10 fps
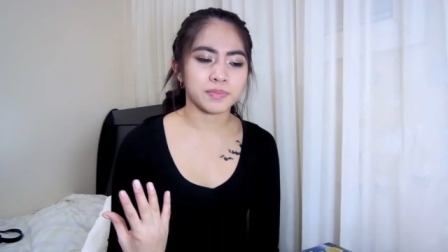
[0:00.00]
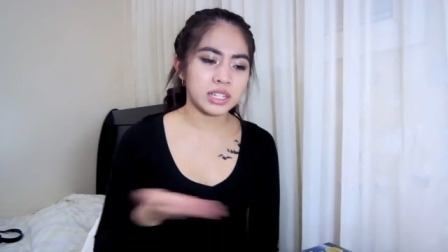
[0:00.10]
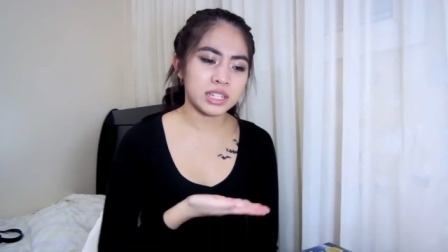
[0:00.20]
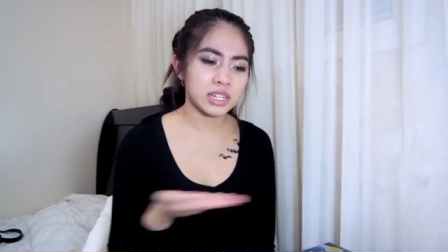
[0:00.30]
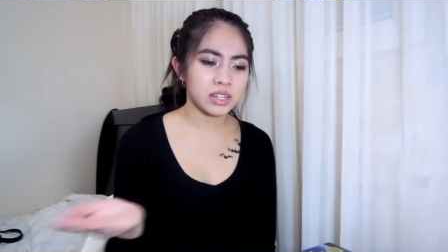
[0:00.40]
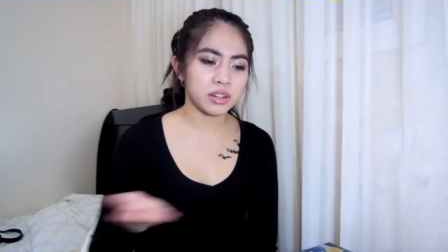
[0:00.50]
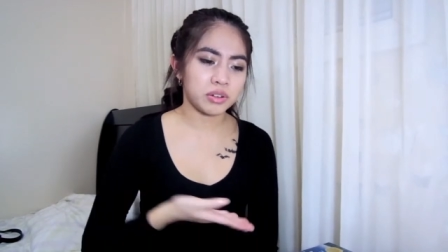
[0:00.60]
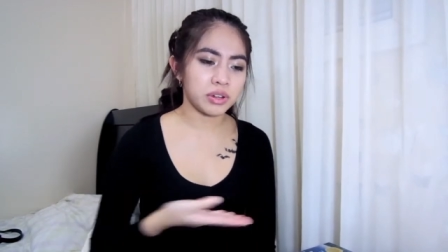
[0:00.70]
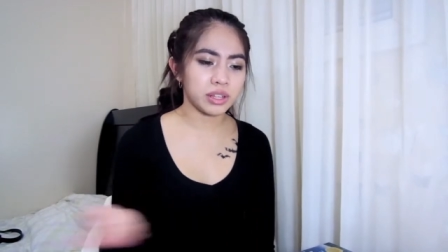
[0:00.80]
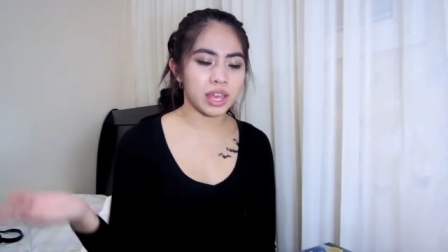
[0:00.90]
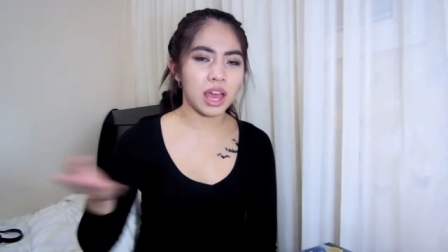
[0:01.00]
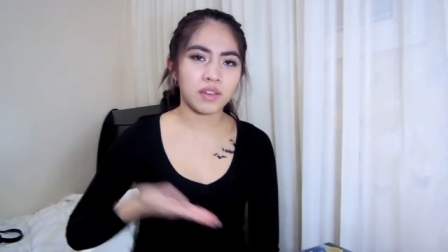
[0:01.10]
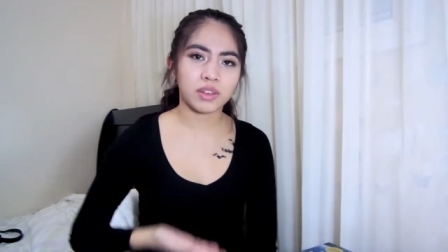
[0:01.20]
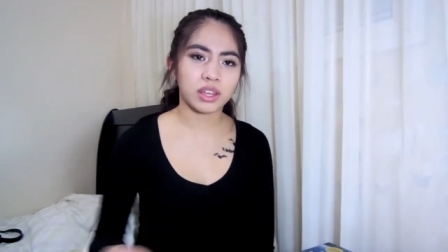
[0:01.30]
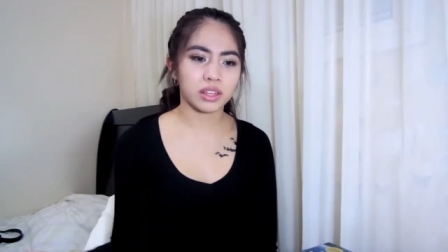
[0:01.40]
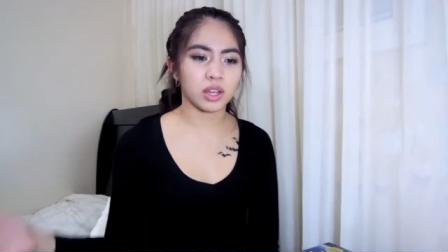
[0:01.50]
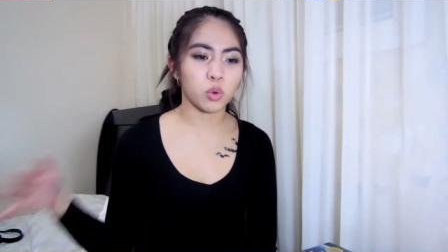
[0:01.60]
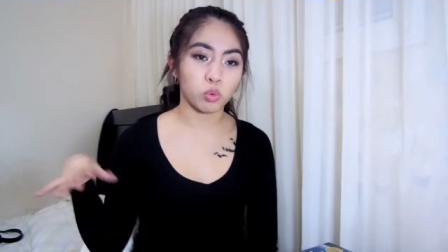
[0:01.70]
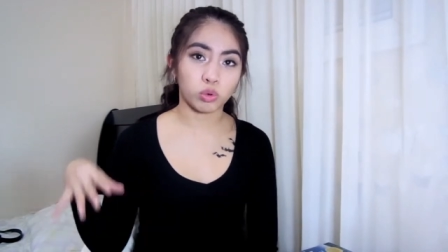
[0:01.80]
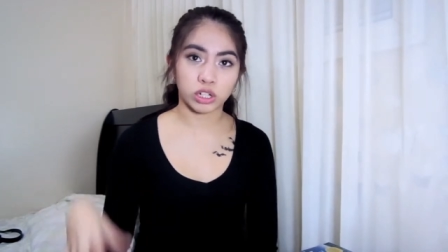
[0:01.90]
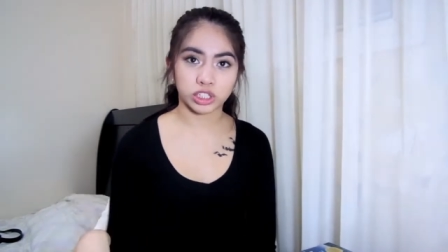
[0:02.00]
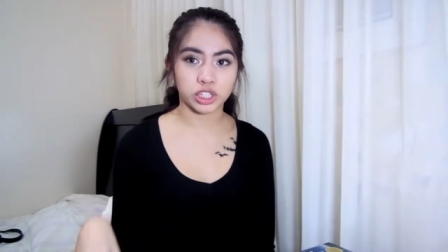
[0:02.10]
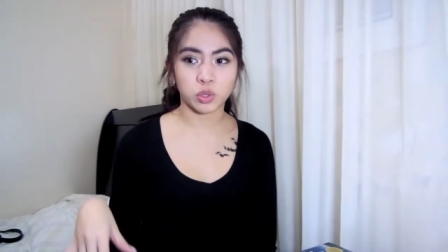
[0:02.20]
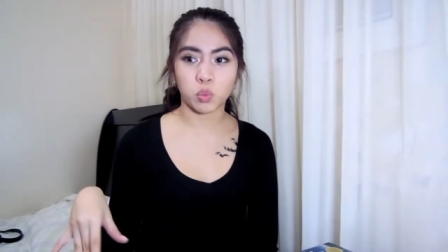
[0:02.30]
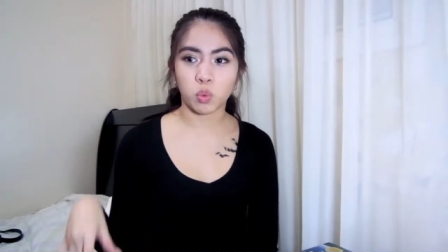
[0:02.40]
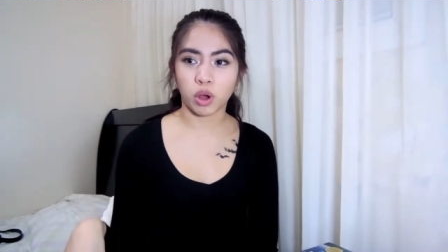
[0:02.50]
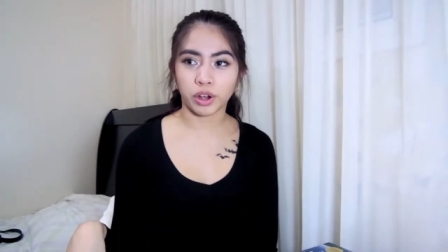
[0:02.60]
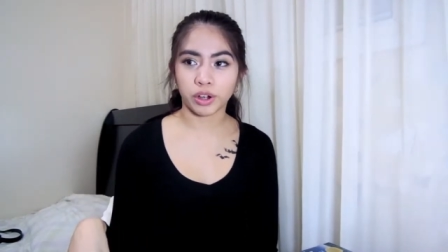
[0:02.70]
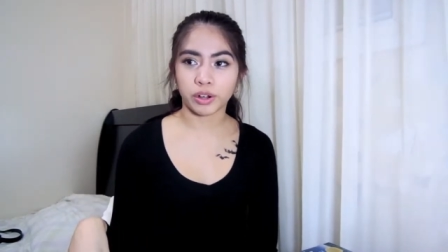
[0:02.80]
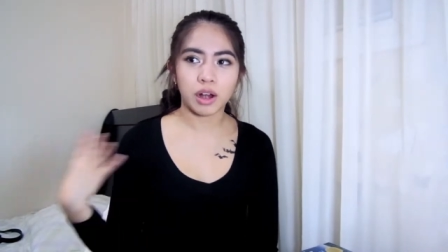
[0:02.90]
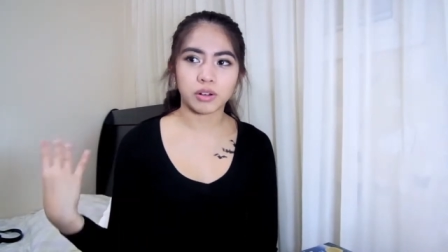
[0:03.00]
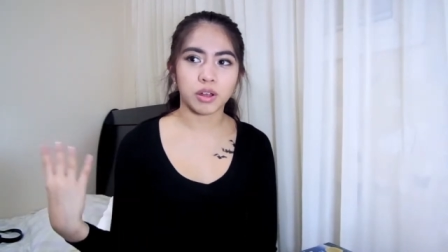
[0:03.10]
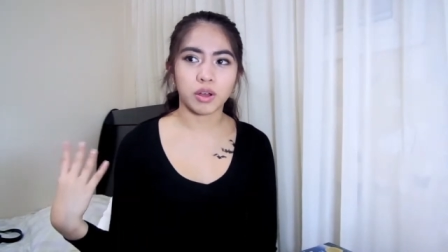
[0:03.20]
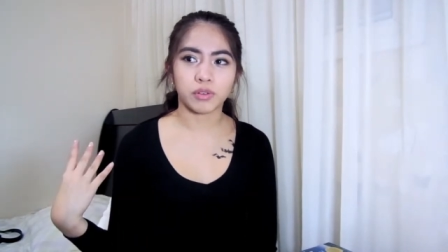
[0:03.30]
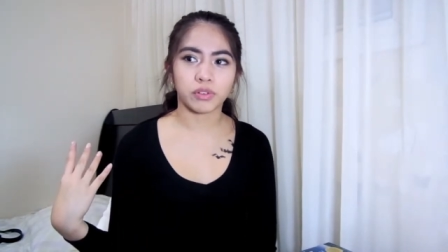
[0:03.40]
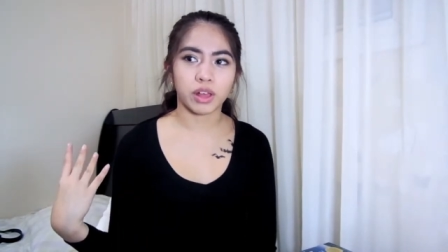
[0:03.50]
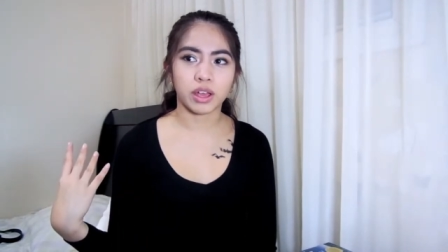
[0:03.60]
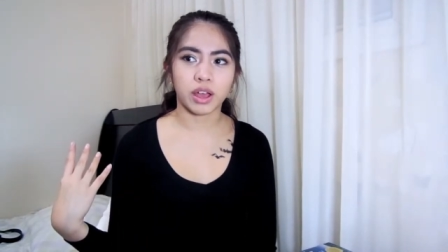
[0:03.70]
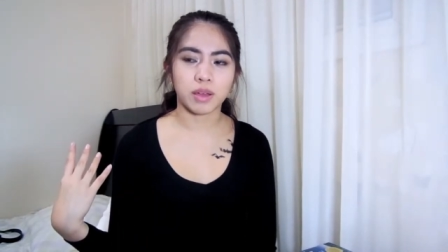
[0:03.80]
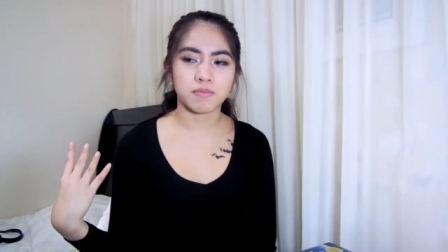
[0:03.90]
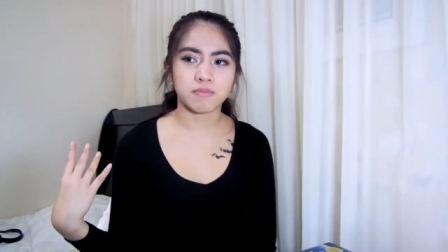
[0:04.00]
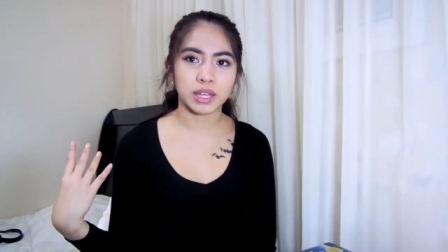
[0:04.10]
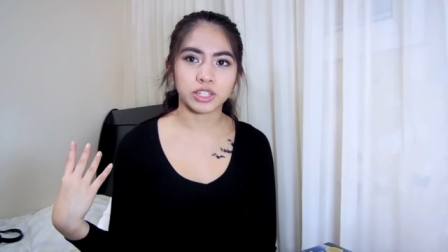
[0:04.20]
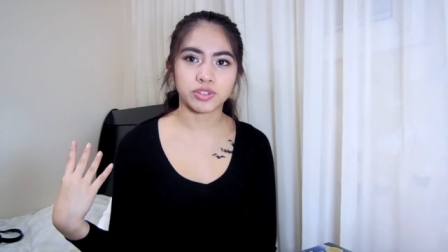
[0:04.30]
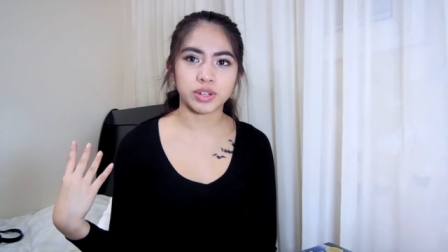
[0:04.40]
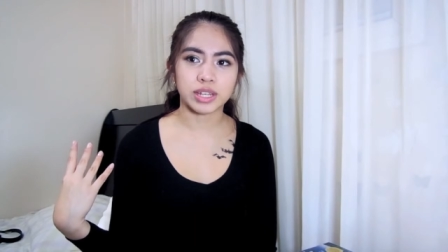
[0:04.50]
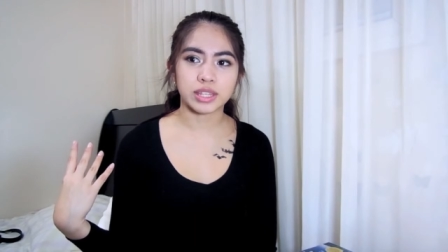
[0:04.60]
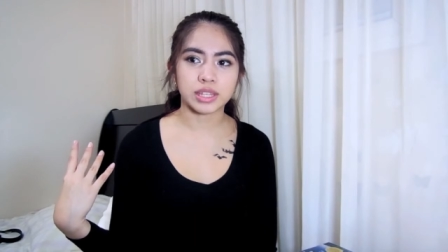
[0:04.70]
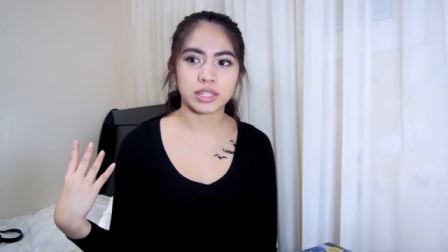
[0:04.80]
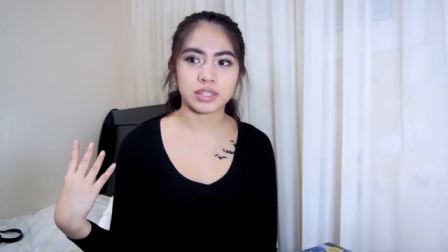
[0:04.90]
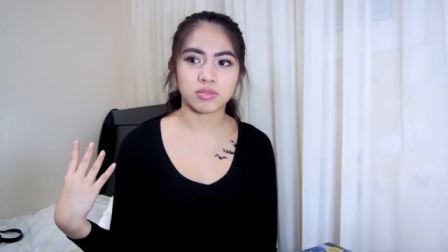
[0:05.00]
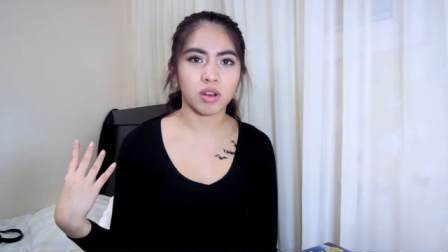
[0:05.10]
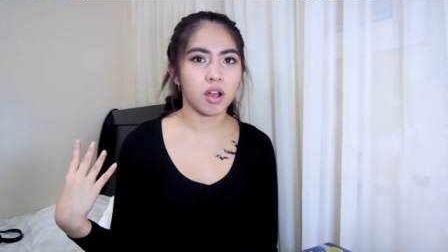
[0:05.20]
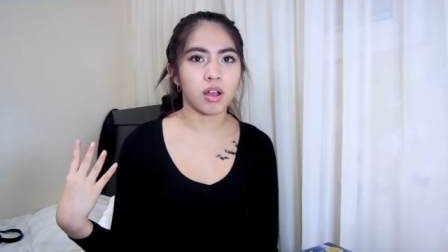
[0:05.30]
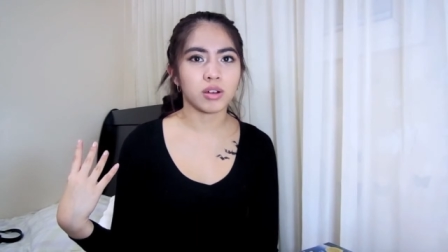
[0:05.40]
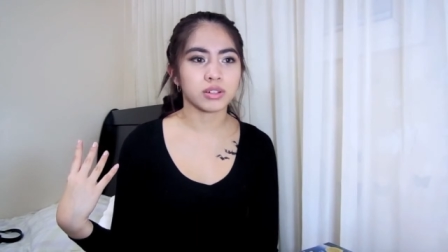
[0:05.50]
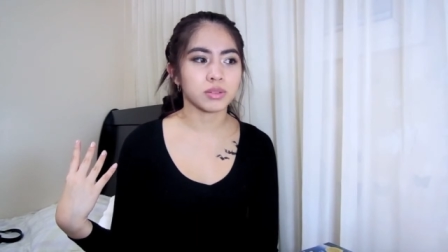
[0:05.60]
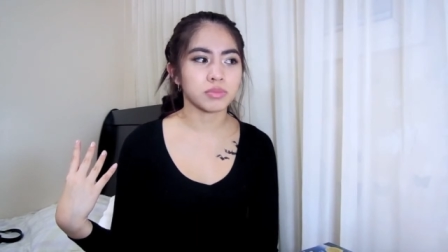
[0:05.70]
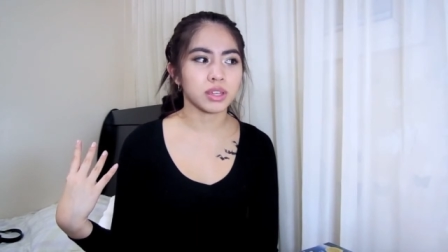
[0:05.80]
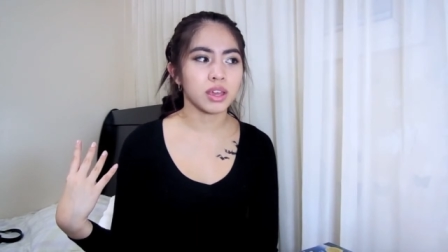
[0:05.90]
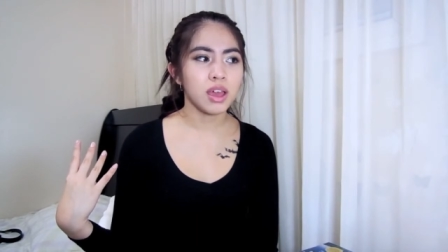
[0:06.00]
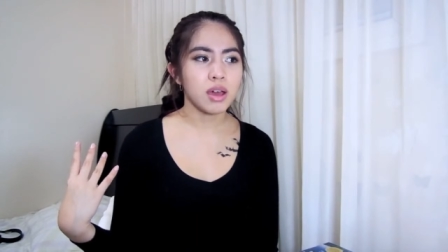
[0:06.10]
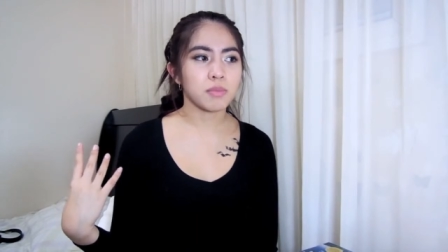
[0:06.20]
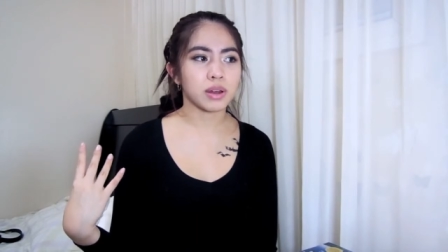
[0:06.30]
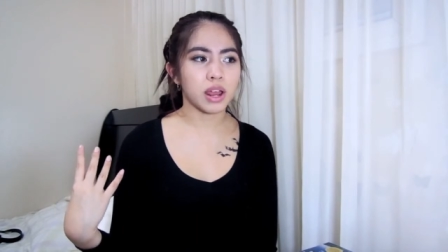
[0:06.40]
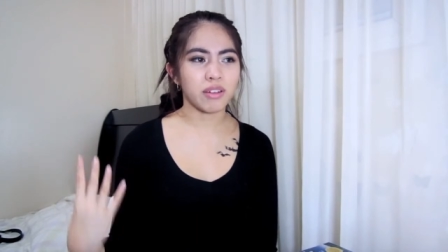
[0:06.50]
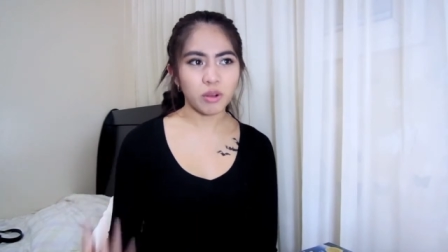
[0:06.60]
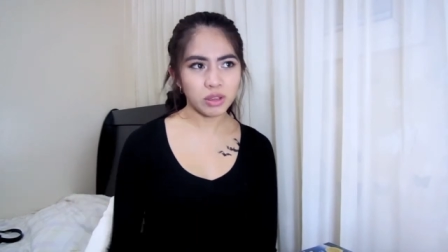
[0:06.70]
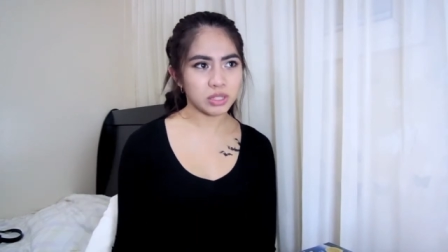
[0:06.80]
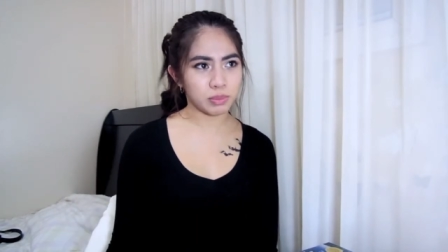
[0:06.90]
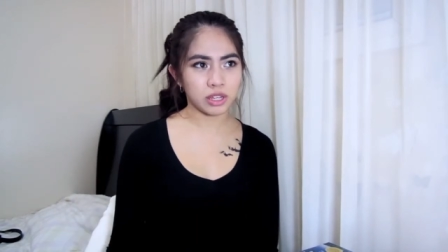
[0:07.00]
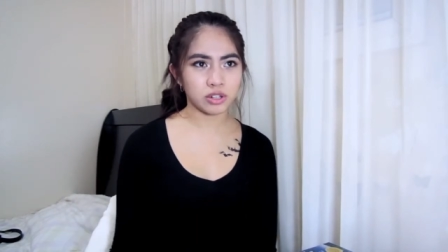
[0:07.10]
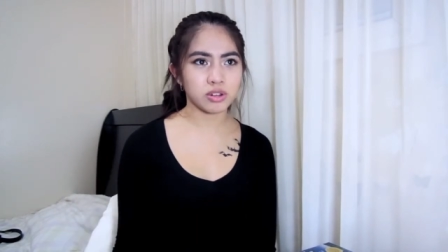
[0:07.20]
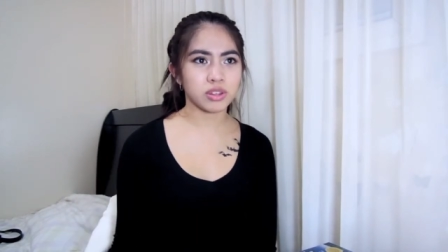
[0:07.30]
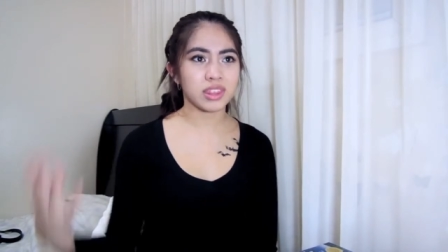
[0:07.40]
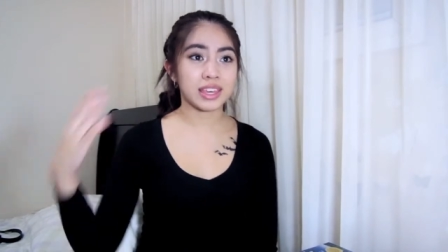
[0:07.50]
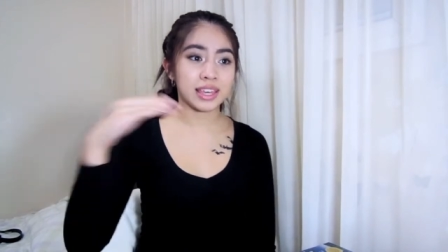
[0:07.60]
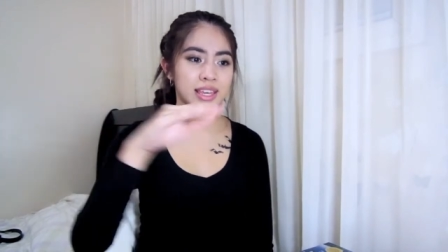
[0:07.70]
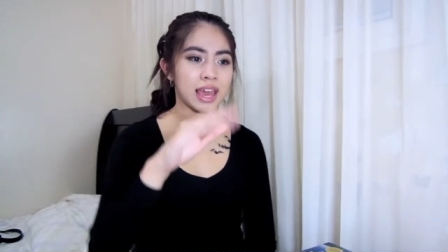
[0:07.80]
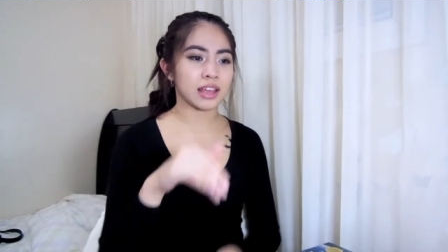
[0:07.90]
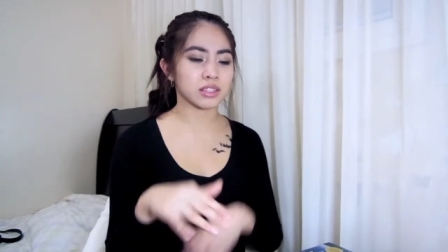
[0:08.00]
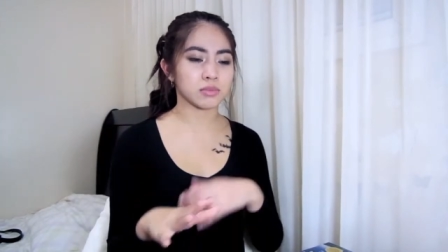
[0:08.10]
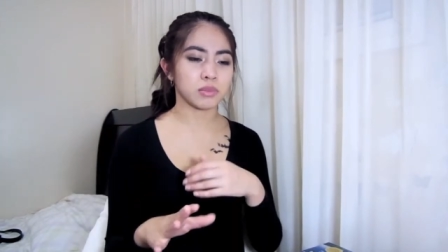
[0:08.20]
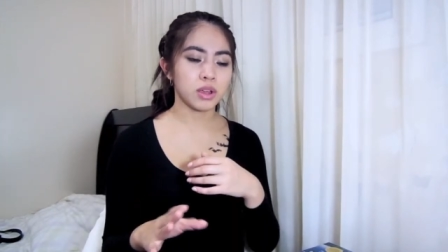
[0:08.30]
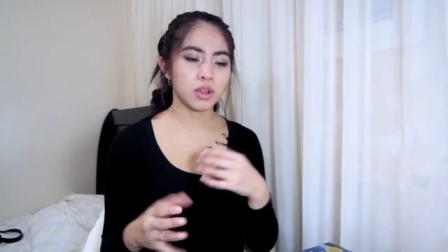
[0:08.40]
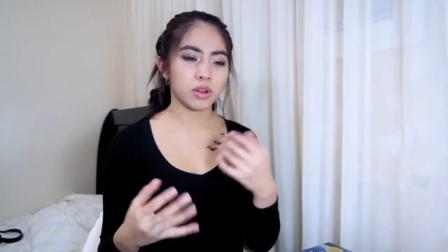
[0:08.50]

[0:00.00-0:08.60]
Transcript: It didn't really have any like rushing water. I don't know if like I'm picturing this wrong or something, but I always pictured the chasm